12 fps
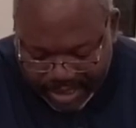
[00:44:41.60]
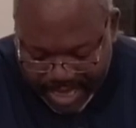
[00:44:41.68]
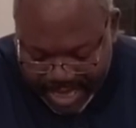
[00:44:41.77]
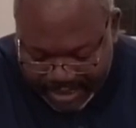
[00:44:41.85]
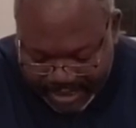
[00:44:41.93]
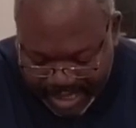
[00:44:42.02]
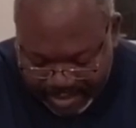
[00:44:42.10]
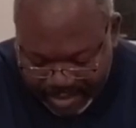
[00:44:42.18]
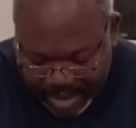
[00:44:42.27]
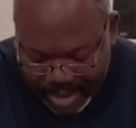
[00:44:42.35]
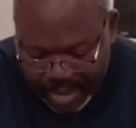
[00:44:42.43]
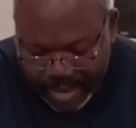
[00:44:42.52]
against him,
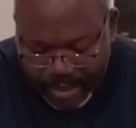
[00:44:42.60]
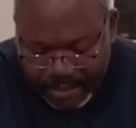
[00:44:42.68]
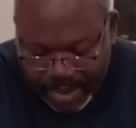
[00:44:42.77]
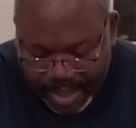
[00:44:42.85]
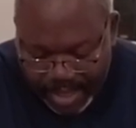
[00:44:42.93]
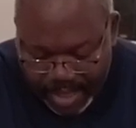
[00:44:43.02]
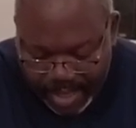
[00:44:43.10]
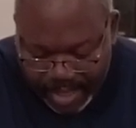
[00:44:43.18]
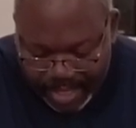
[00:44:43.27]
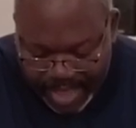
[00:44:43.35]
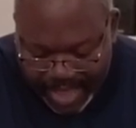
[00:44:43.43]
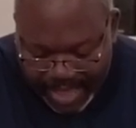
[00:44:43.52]

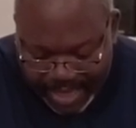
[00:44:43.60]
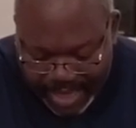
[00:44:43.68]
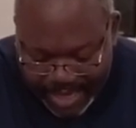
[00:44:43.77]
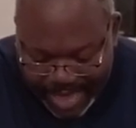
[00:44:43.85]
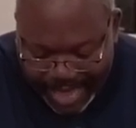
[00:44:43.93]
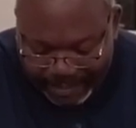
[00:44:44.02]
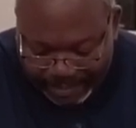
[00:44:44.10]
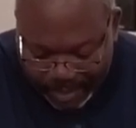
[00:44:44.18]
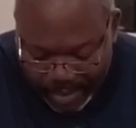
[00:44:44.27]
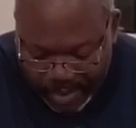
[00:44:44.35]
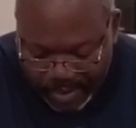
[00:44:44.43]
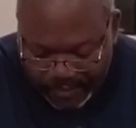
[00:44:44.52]
but they could not
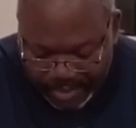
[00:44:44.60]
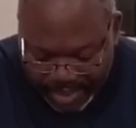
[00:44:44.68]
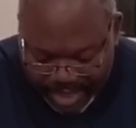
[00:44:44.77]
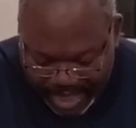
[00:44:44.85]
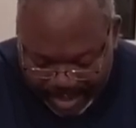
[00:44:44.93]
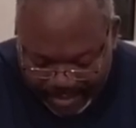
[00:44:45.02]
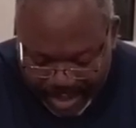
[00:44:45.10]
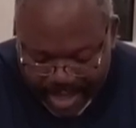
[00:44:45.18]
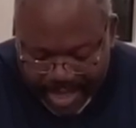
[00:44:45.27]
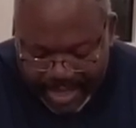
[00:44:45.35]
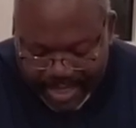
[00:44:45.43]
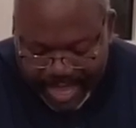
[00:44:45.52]
prove them.
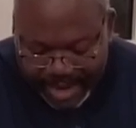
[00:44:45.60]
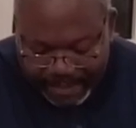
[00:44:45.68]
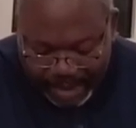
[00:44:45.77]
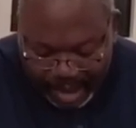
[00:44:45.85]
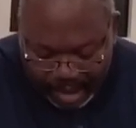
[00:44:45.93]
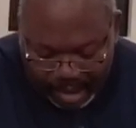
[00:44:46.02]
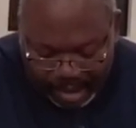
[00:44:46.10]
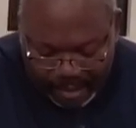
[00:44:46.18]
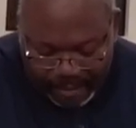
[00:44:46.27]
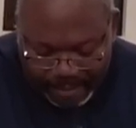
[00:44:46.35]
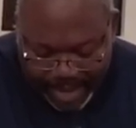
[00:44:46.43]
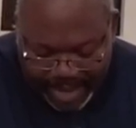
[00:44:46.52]
Then
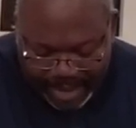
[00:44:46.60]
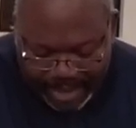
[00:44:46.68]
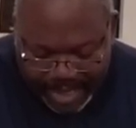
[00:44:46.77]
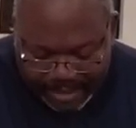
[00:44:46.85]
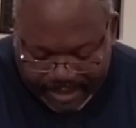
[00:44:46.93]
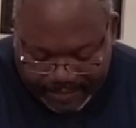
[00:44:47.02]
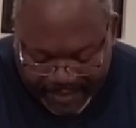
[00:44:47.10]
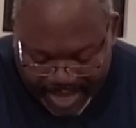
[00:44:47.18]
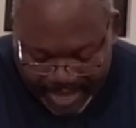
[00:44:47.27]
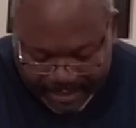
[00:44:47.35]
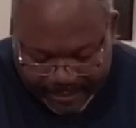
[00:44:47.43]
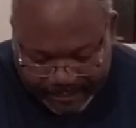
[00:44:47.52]
Paul made his
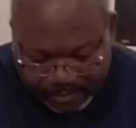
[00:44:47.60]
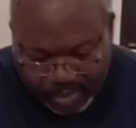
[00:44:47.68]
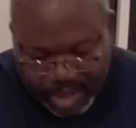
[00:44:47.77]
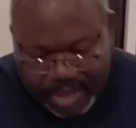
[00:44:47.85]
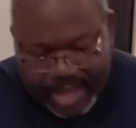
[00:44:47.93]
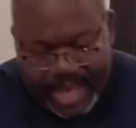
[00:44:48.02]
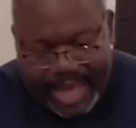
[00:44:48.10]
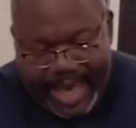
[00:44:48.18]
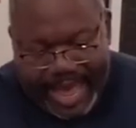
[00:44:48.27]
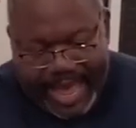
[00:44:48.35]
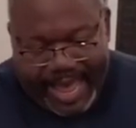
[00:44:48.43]
defense. I